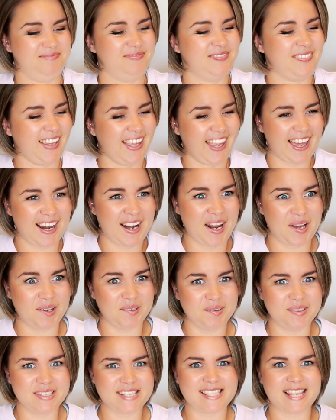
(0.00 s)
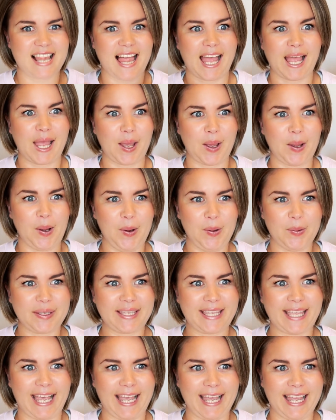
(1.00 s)
I was like,
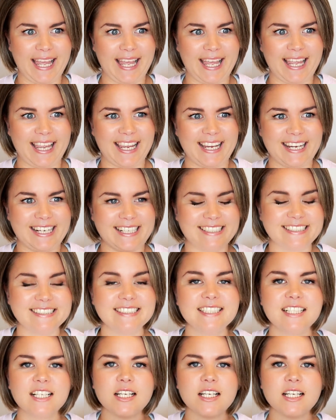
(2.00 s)
okay.